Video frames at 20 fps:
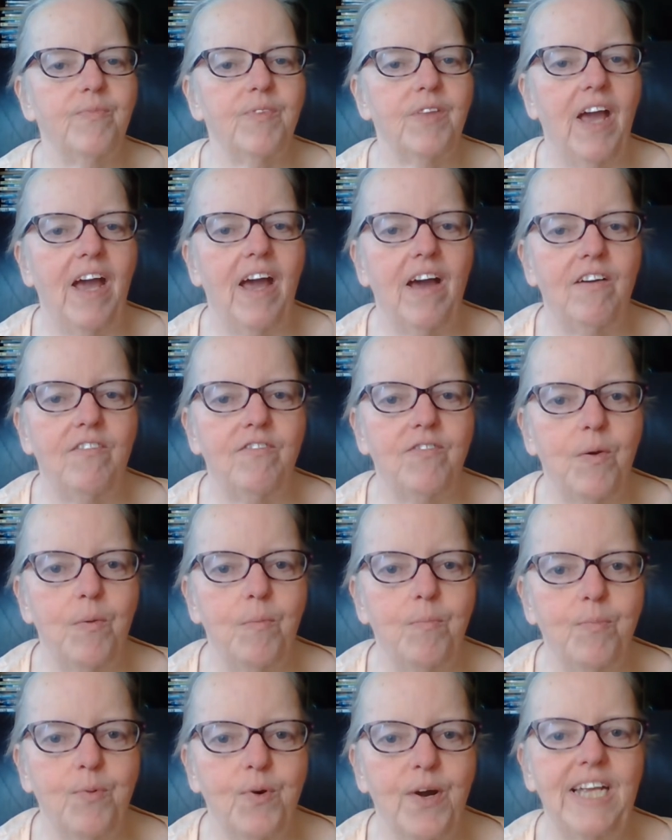have
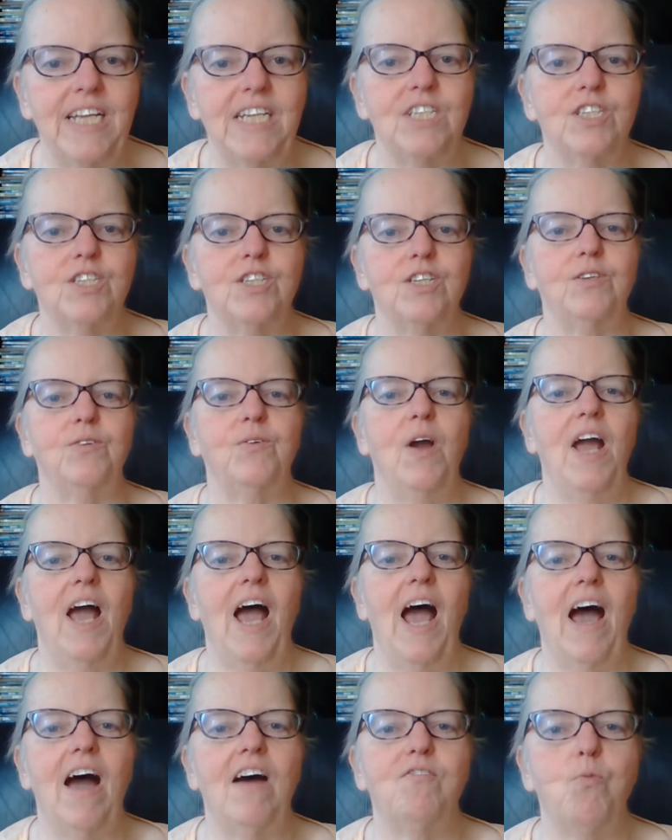prayed to,
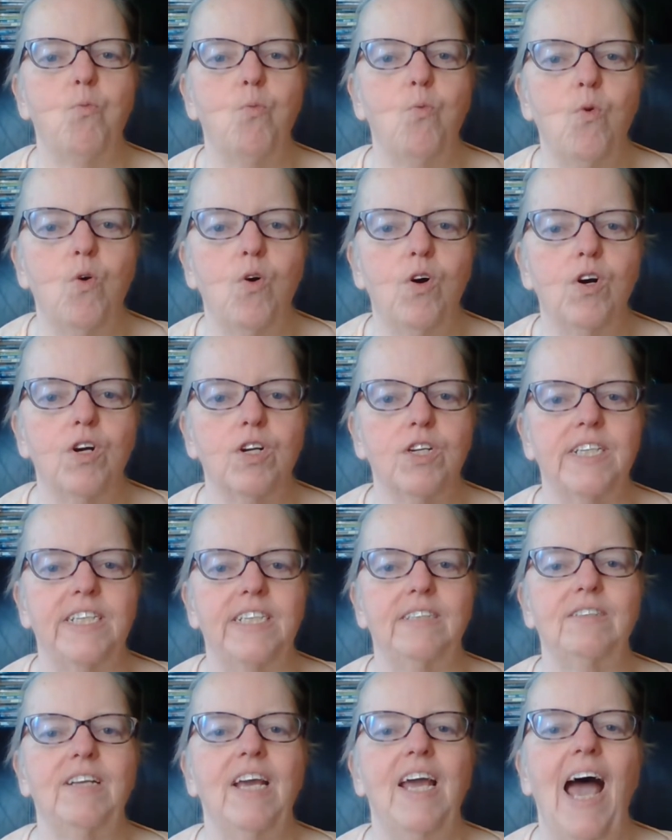have walked
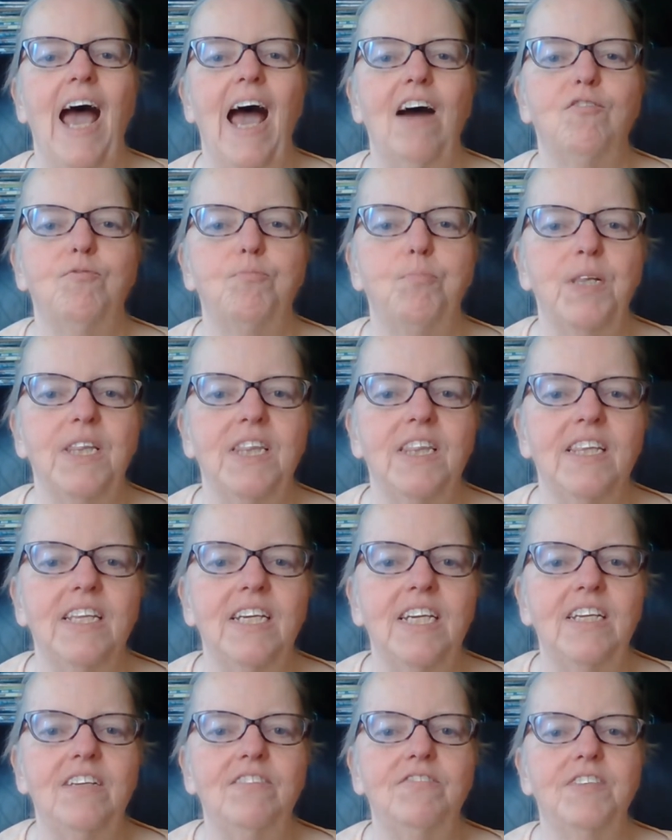in, have
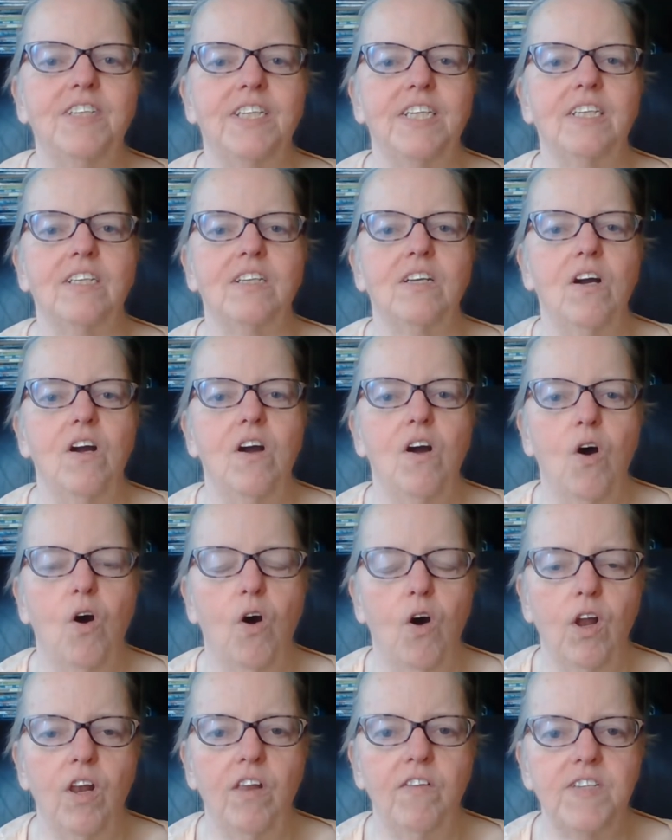believed in,
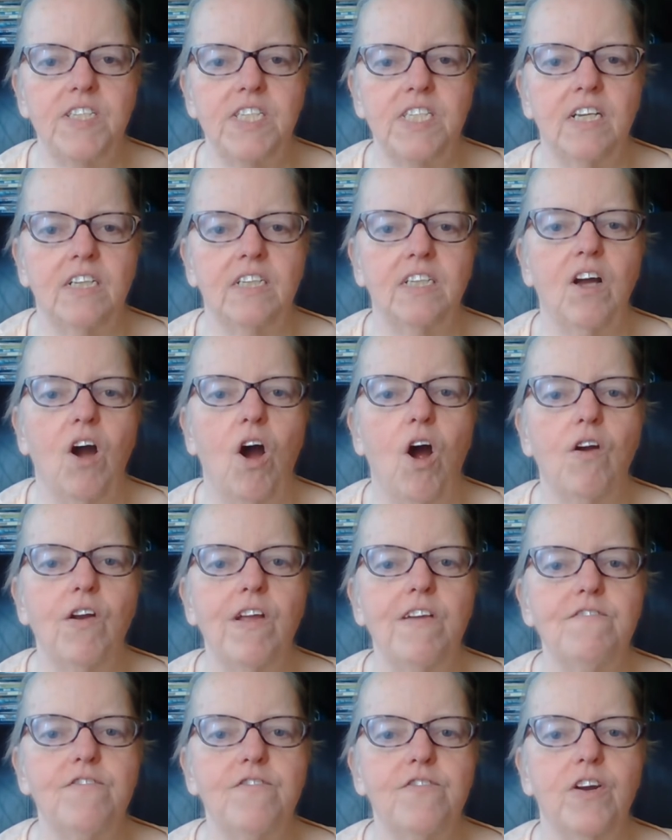all of a sudden are
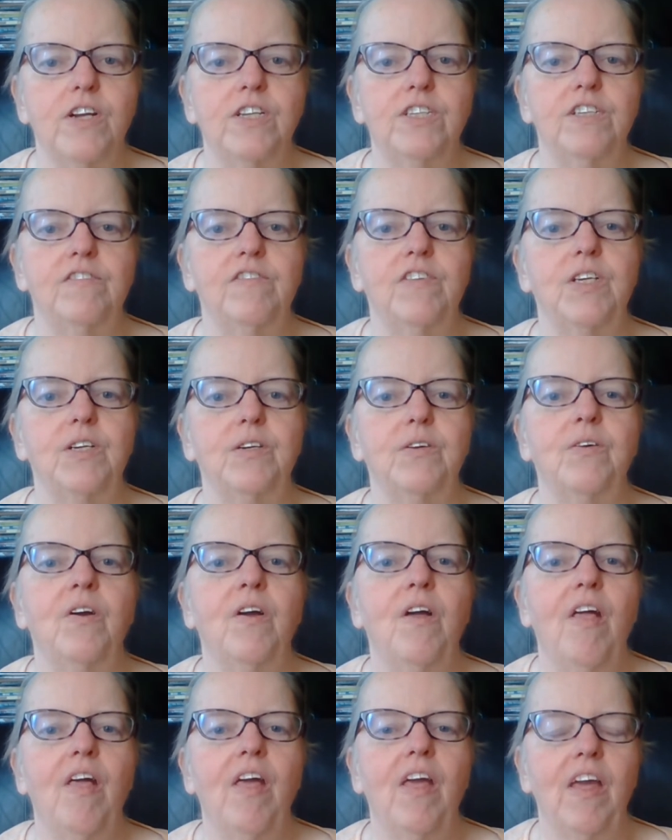in front of you
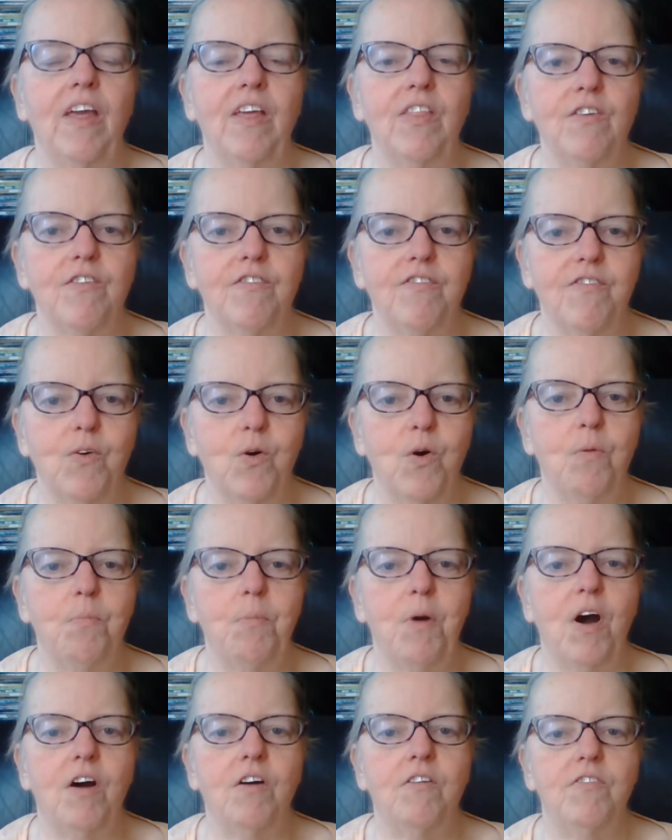in the
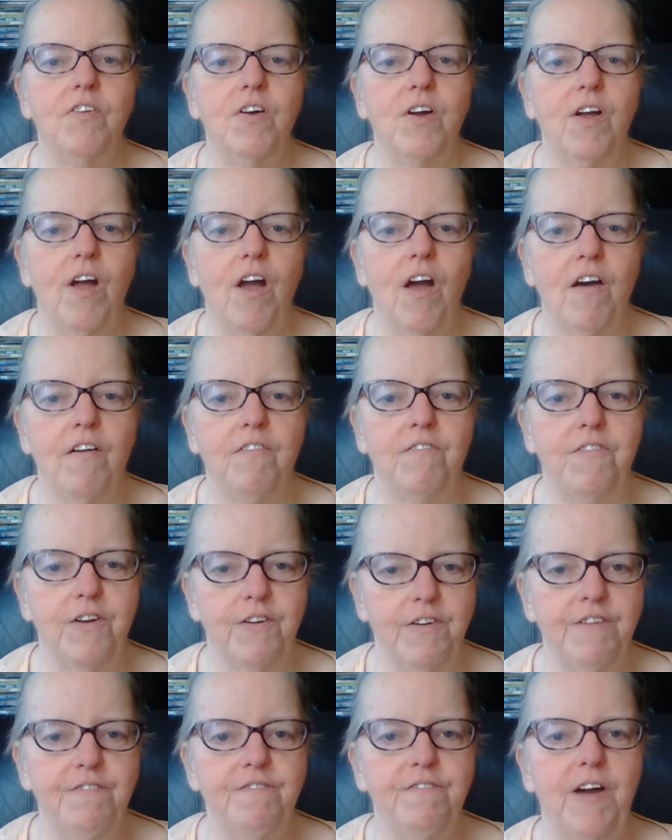form of a
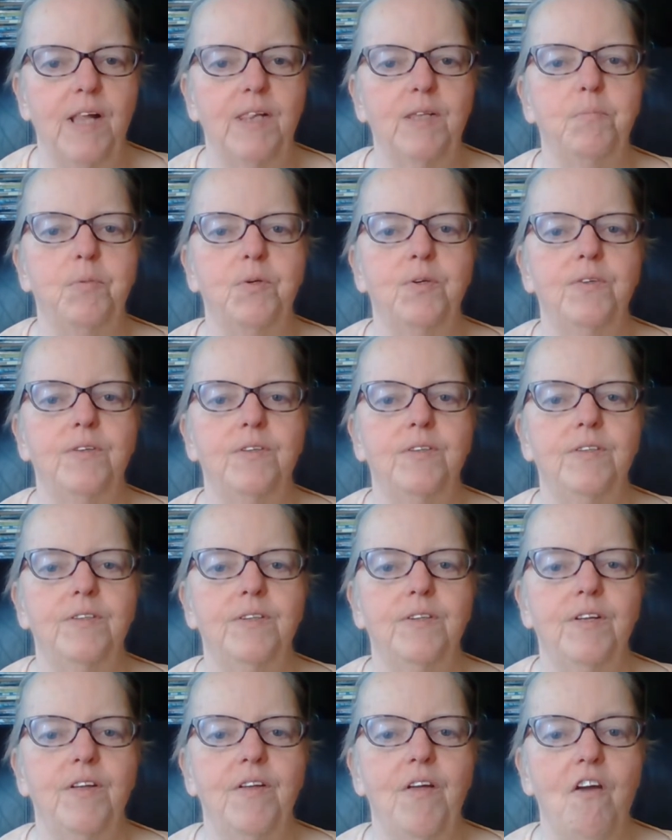very fallible,
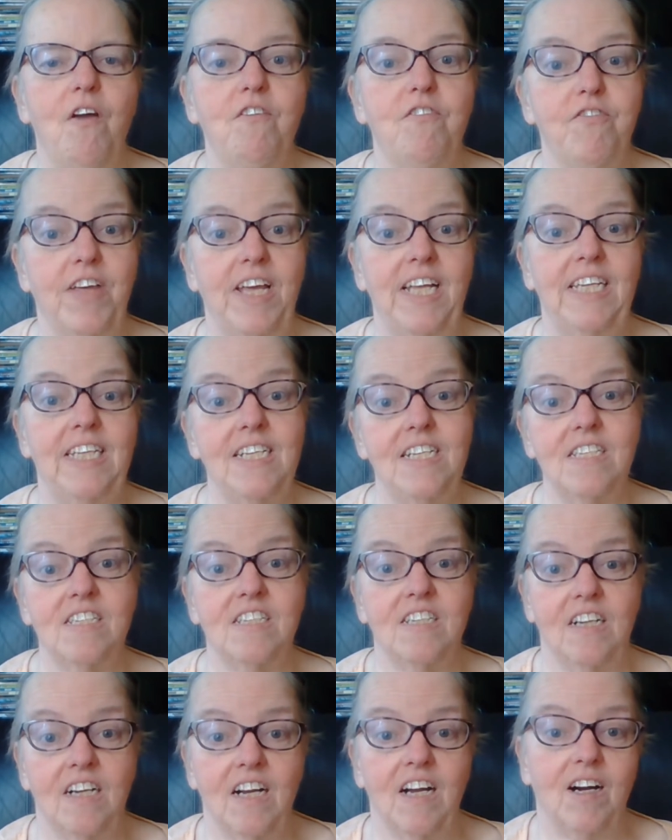fairly
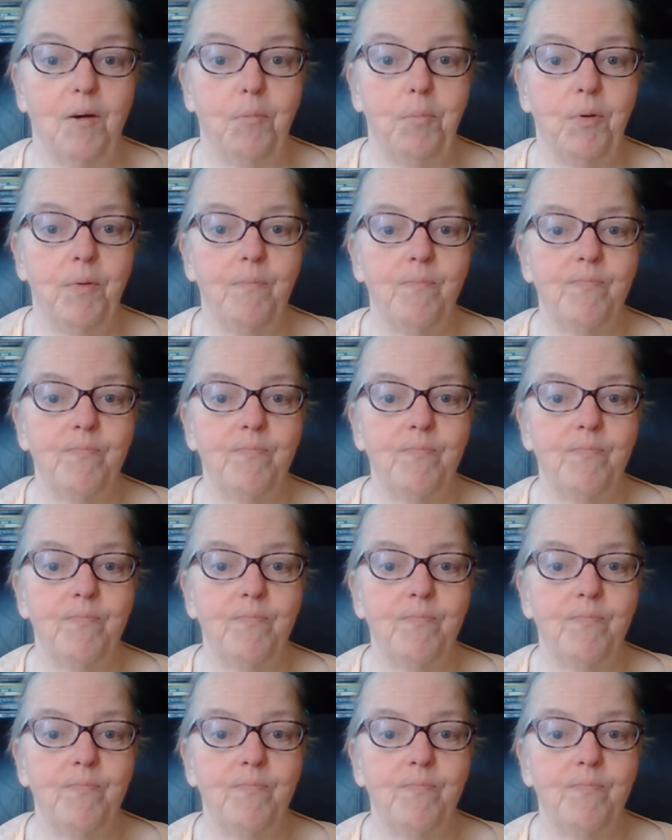stuck up,